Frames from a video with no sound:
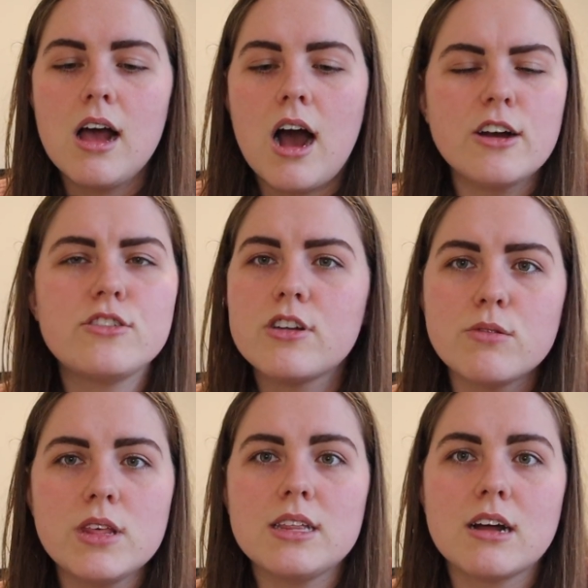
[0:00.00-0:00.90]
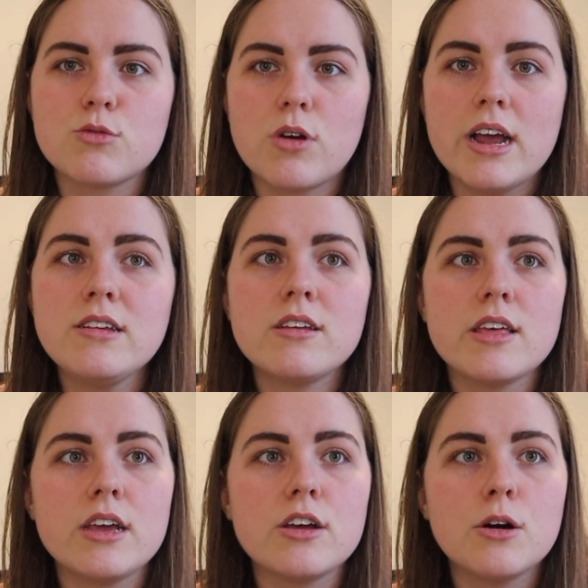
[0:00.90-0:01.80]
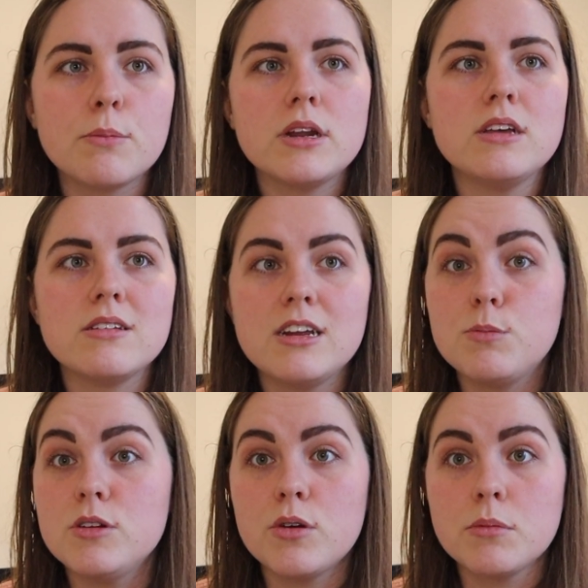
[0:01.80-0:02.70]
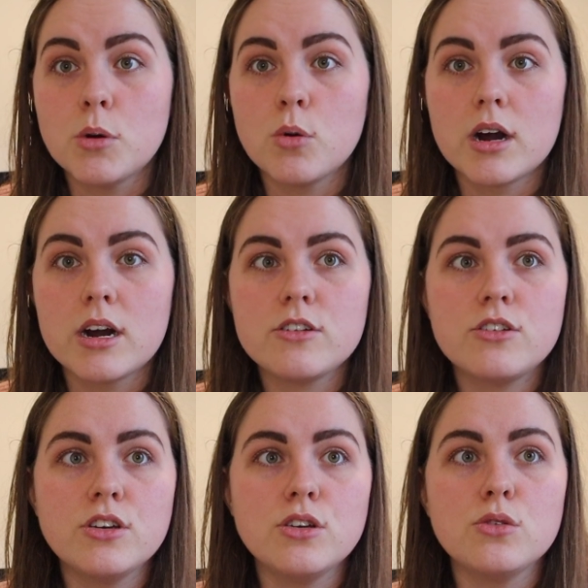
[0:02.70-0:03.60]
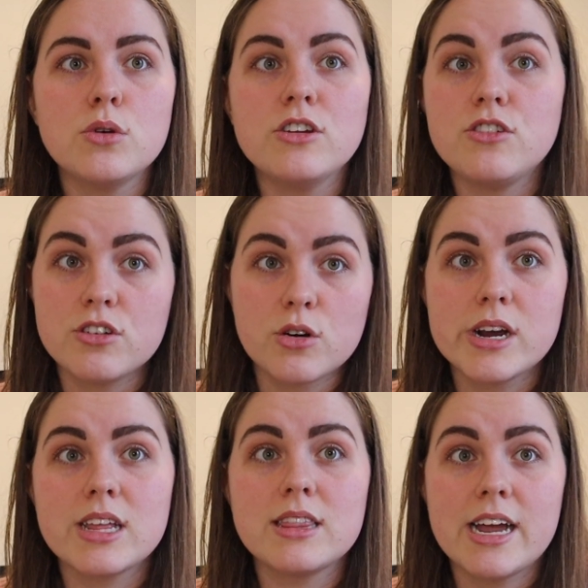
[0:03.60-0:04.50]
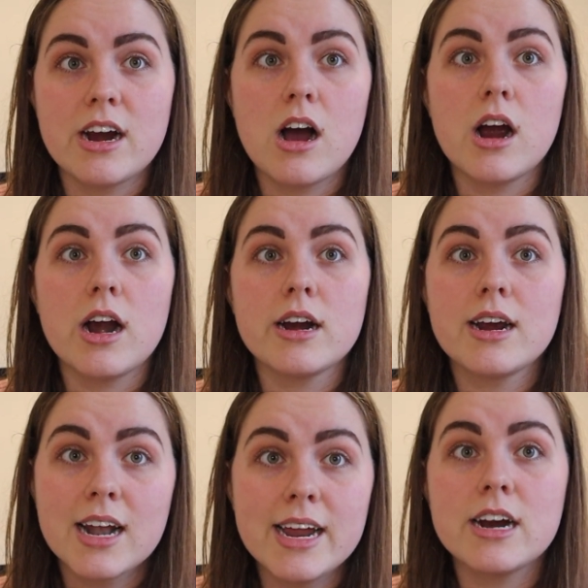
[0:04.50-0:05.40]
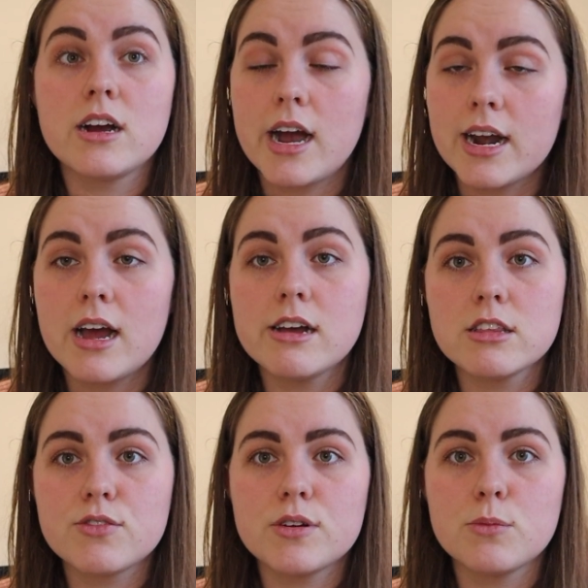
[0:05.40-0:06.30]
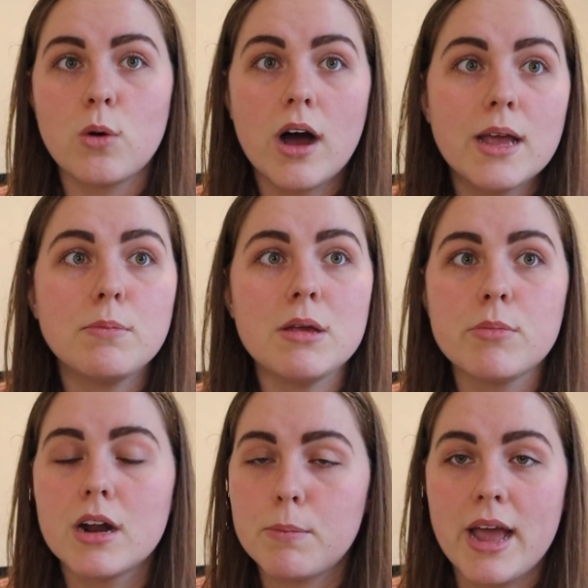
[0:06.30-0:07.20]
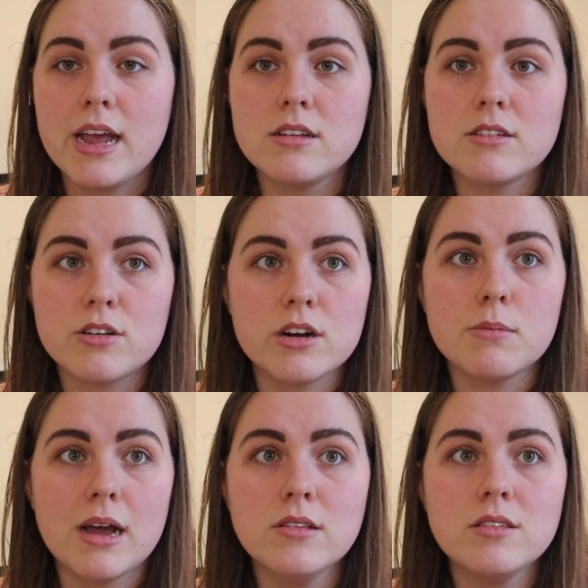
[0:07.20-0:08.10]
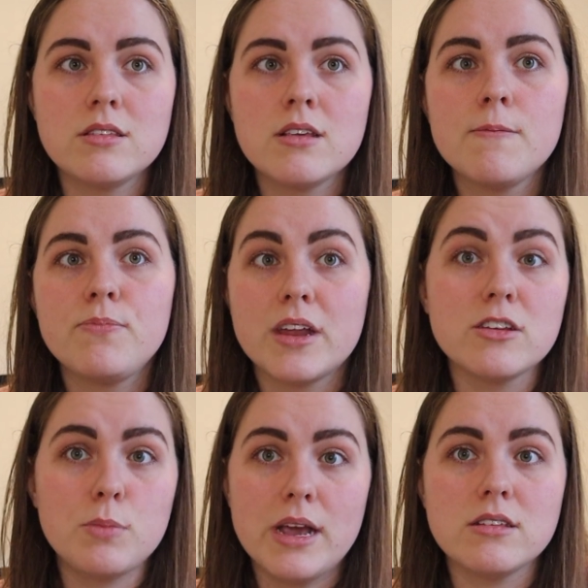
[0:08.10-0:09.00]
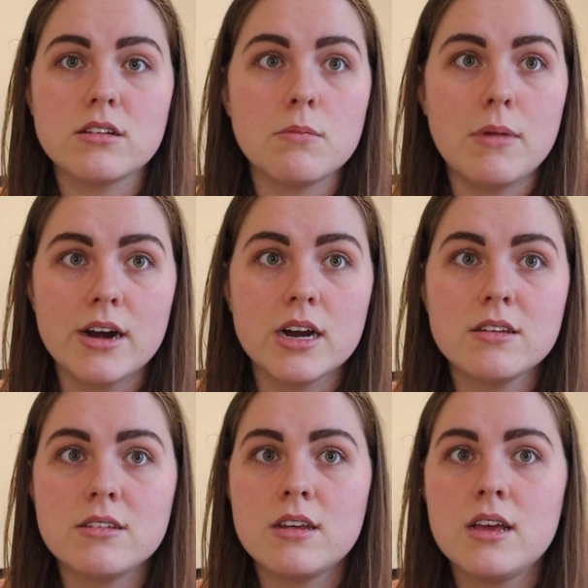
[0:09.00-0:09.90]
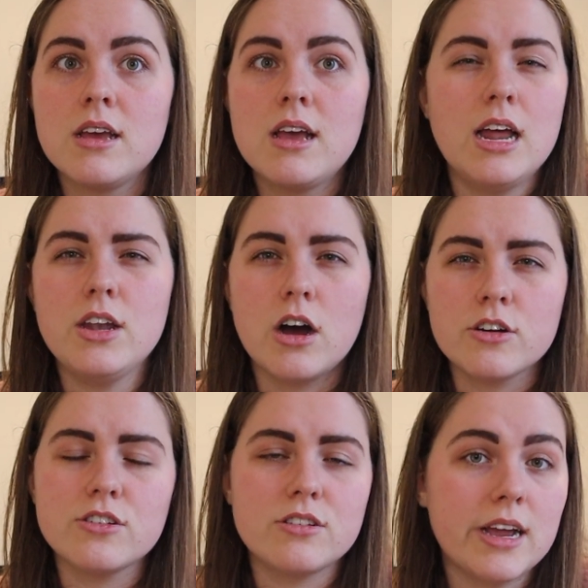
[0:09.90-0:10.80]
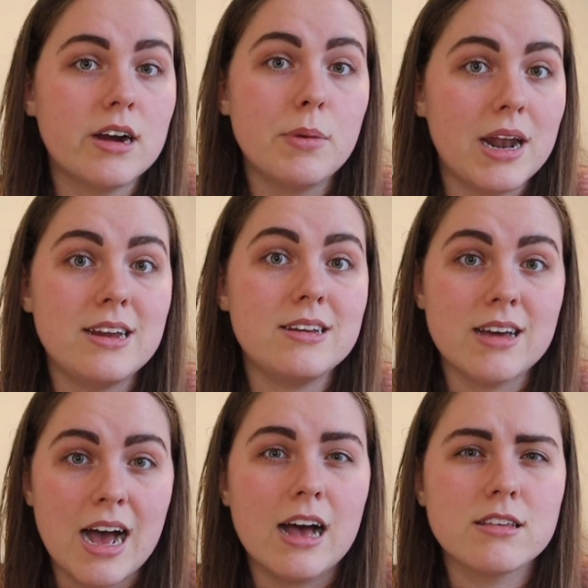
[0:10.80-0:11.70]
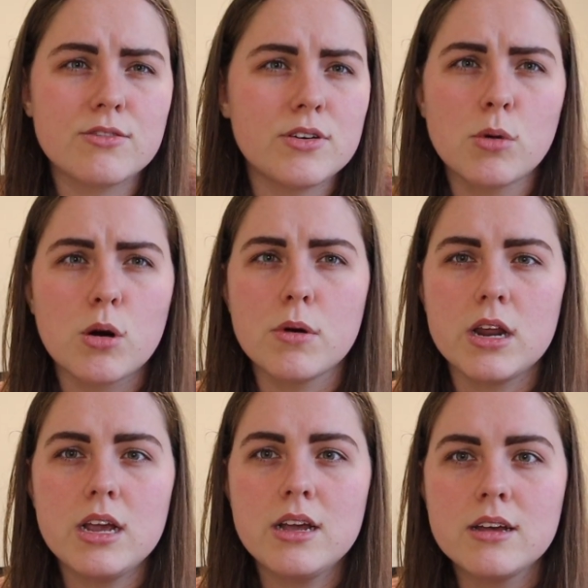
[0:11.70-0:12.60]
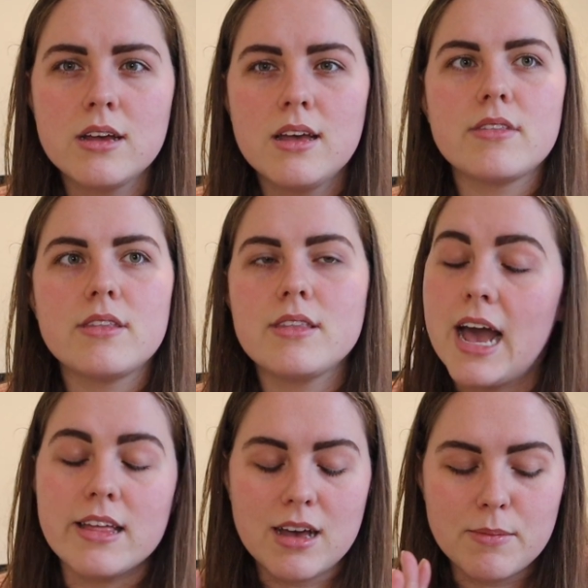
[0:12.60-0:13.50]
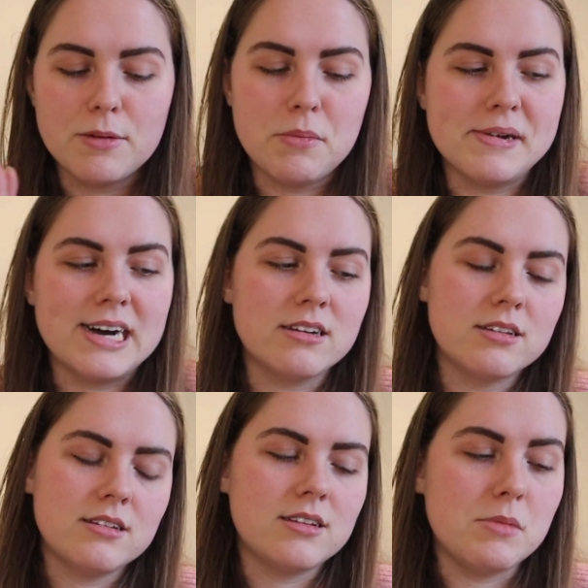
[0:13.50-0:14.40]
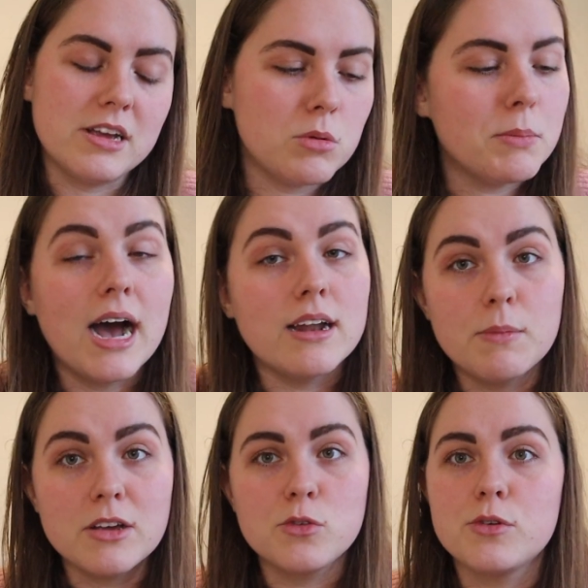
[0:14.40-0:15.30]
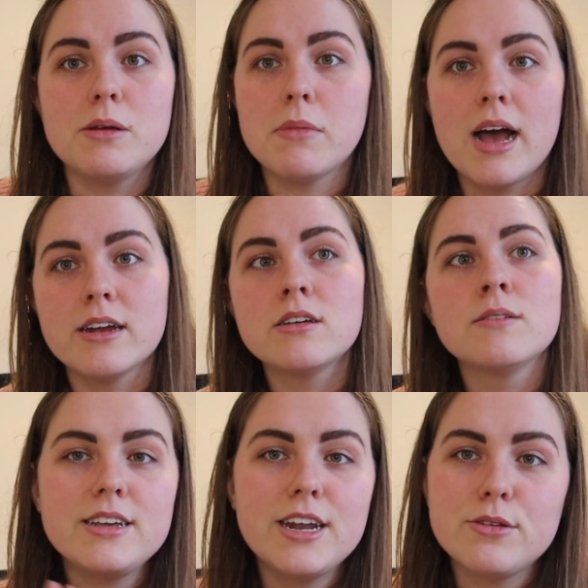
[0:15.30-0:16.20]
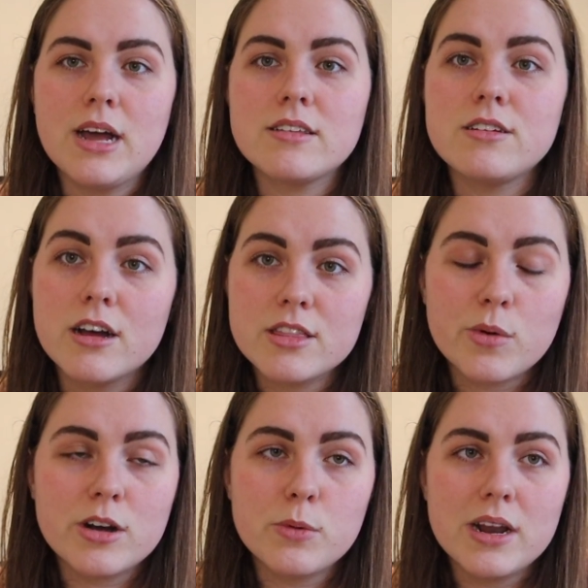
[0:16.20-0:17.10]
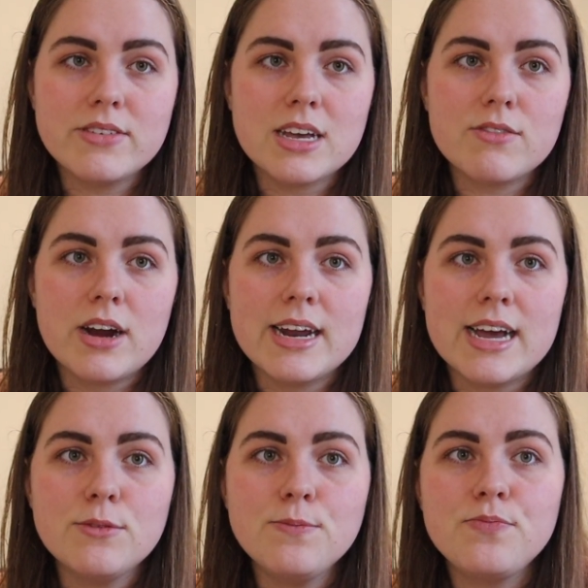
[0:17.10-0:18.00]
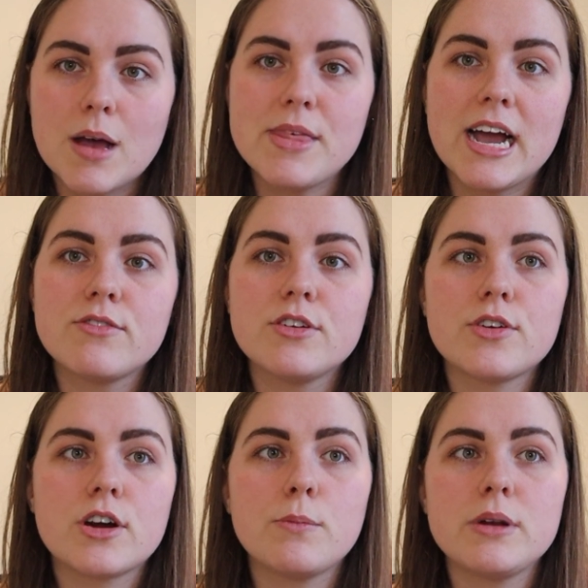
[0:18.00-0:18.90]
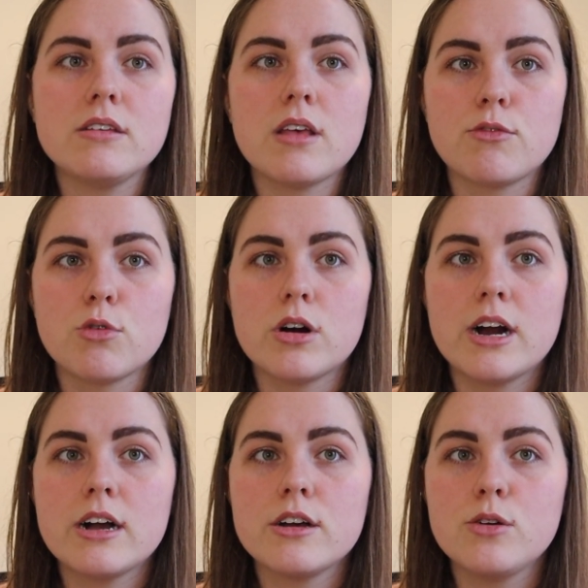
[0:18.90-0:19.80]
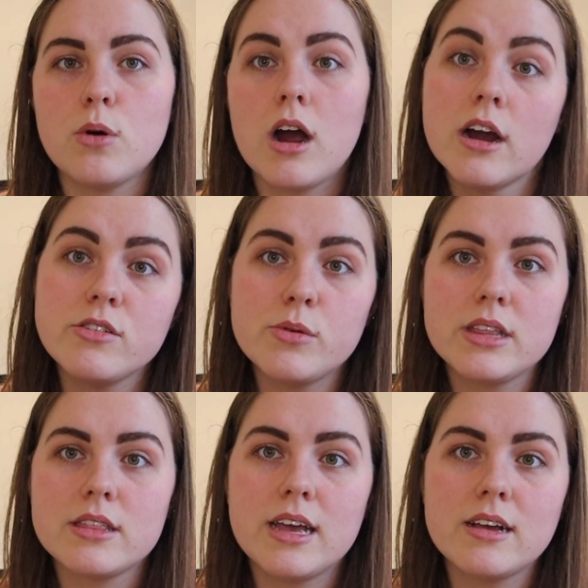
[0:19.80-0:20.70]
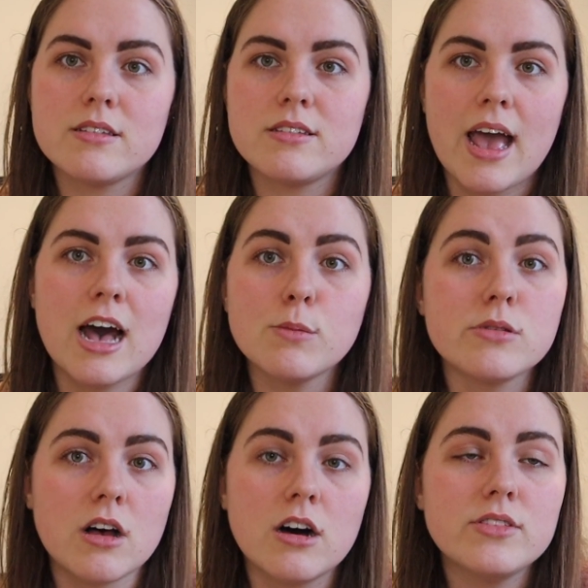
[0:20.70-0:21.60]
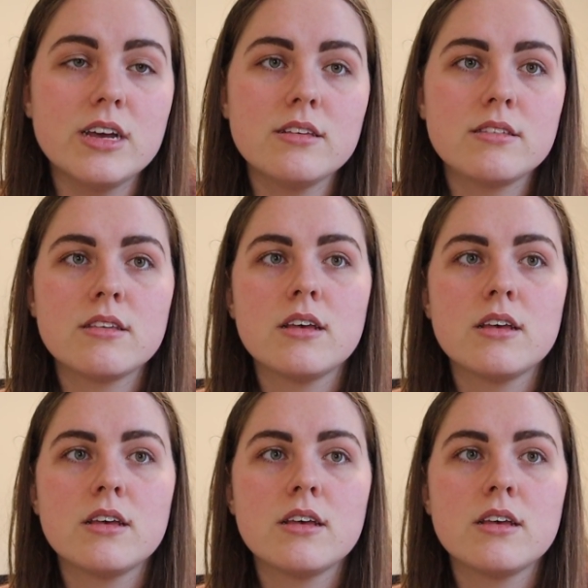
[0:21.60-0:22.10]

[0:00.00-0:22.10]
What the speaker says: I just don't think that's right. I think companies need to be doing more to ensure that there are clear guidelines for why people are paid certain amounts that is based on merit and not just their ability to ask for more money. Yeah, that made me mad. That makes me mad. It makes me really mad. You know, that's not the world we're living in right now. I'm thankful for companies like RORA who are doing things to help solve this.